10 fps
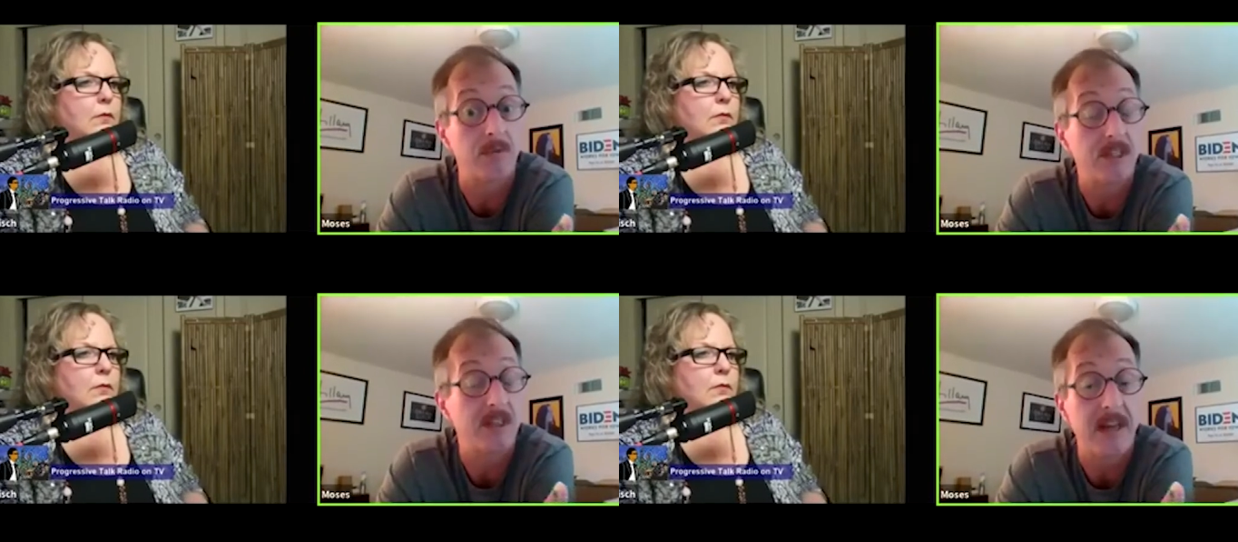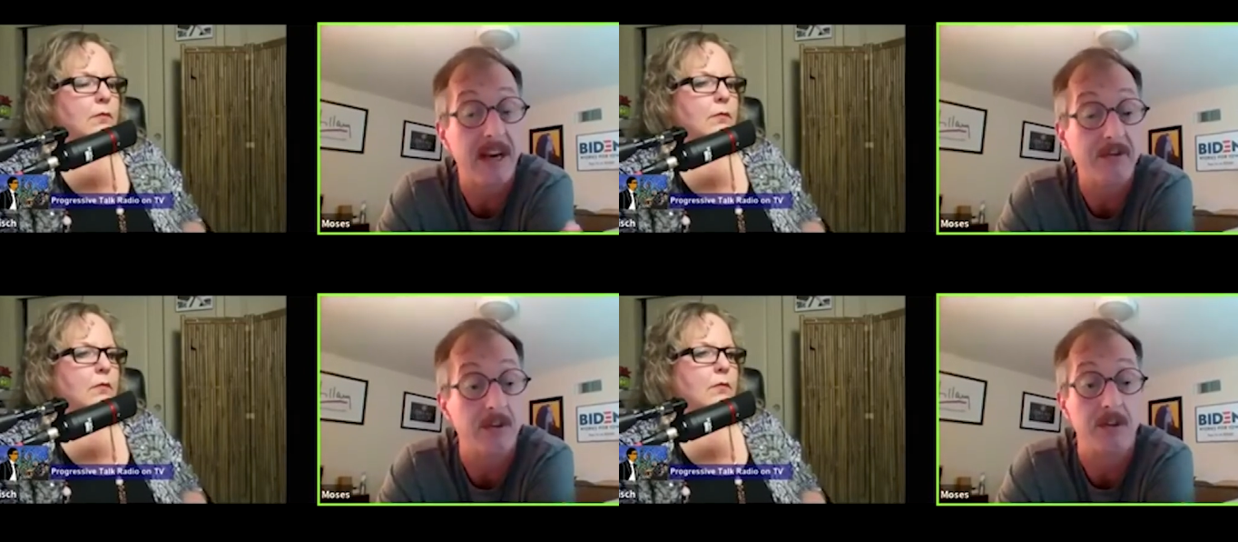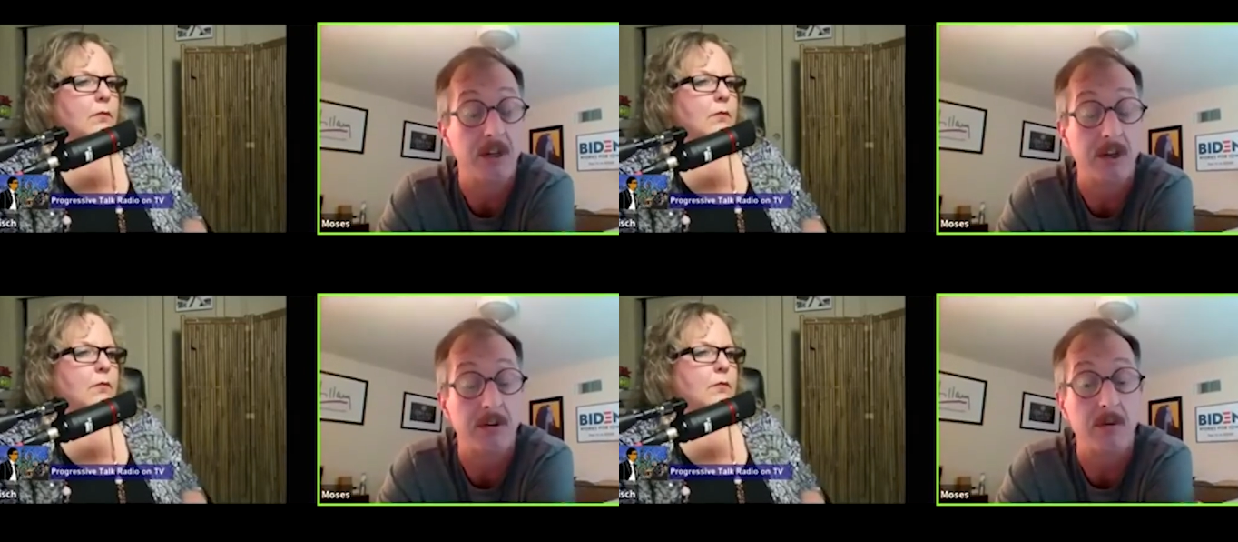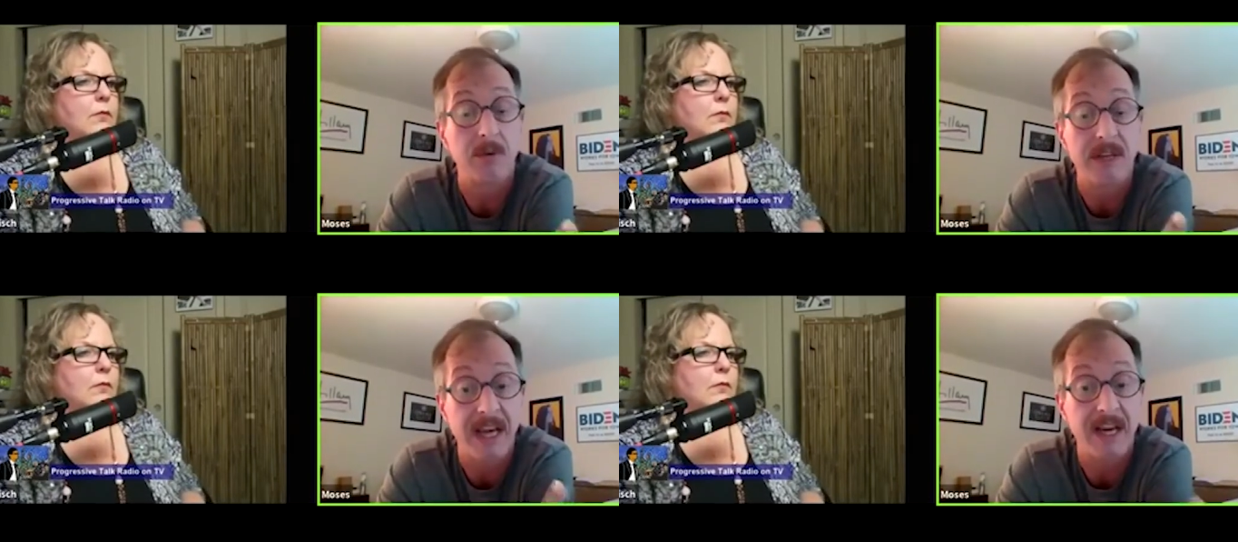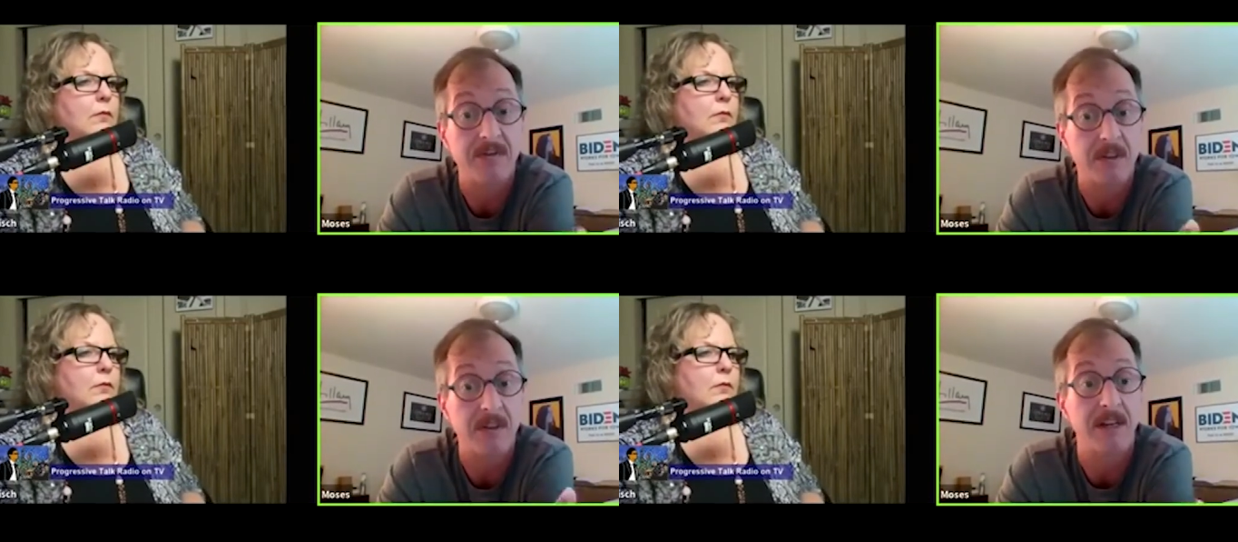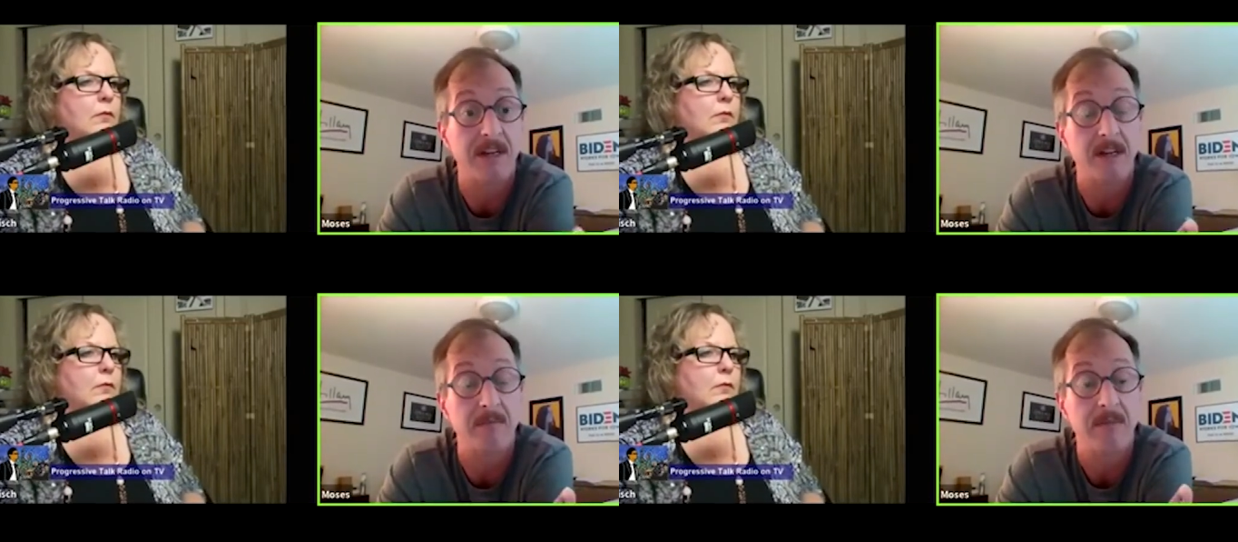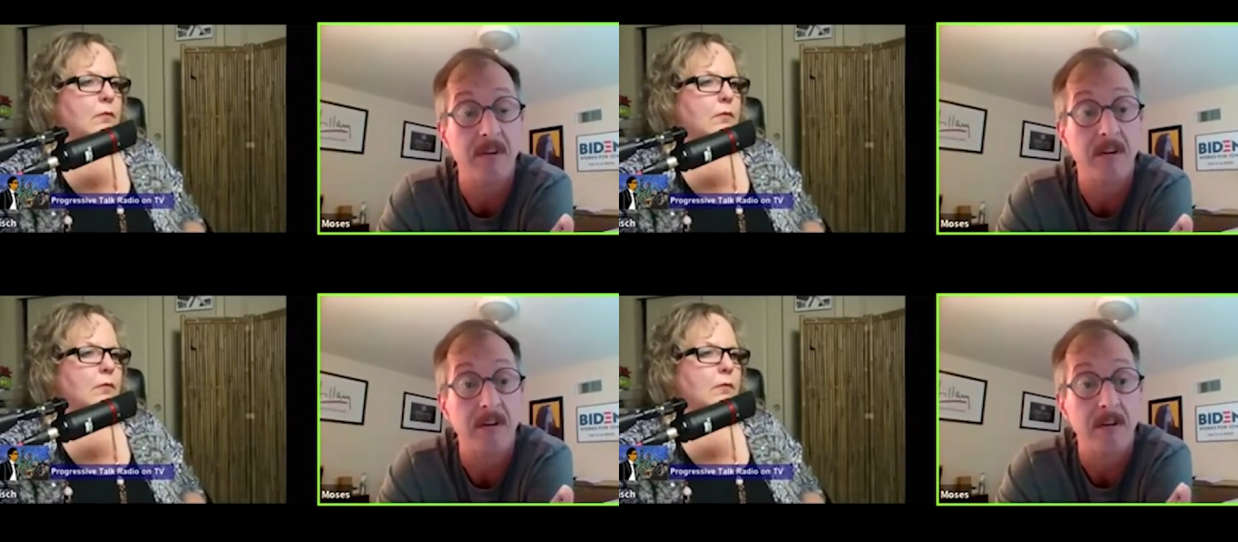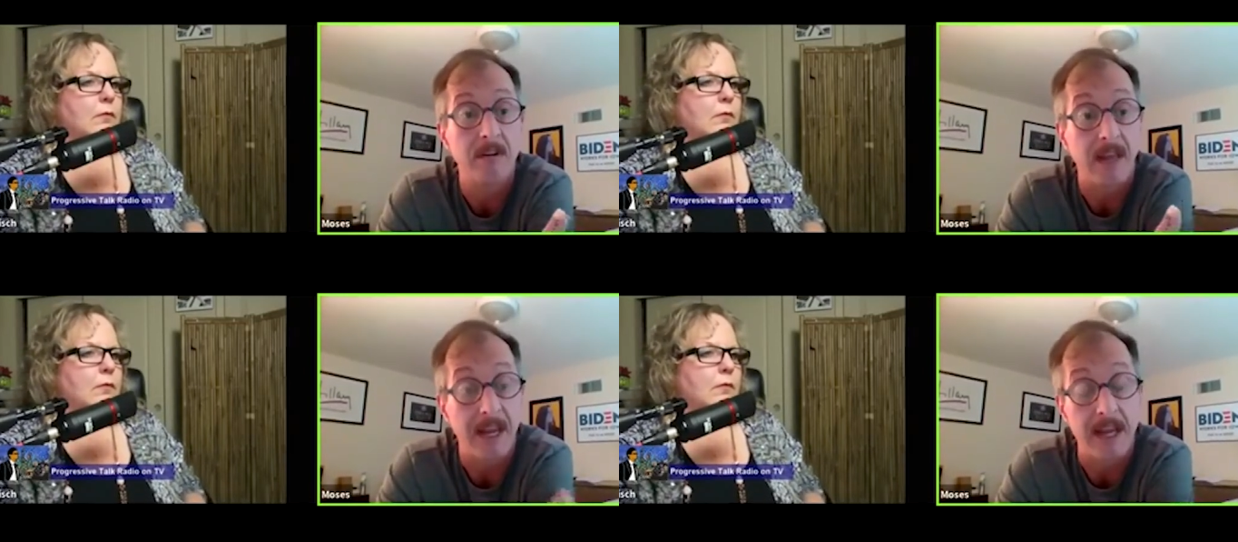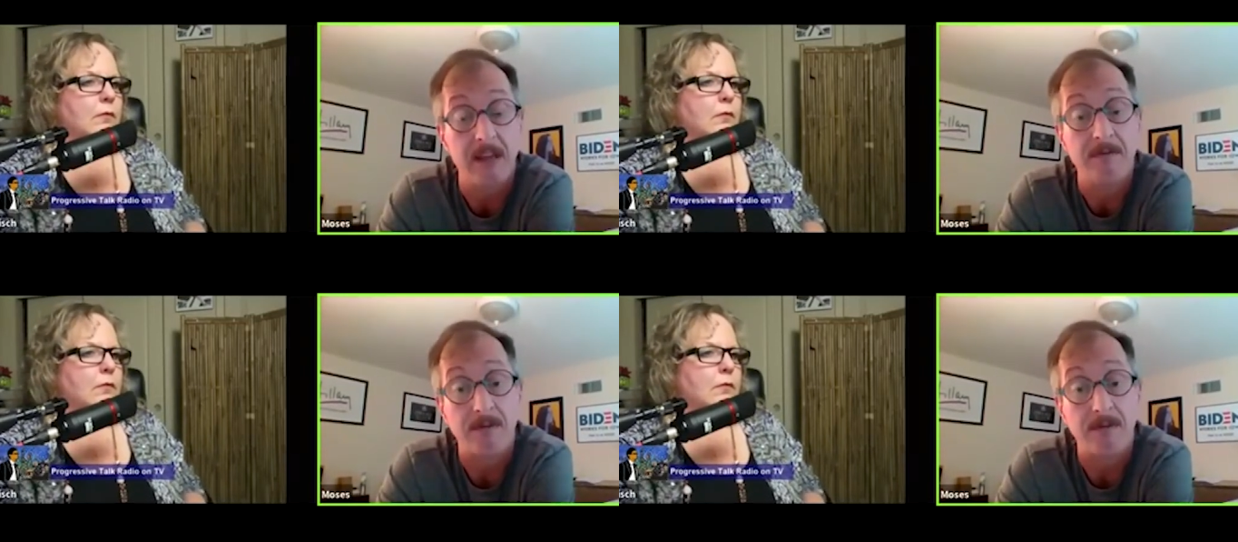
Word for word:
Speaker 1: we just have to, Sherry, we have to stand up, A,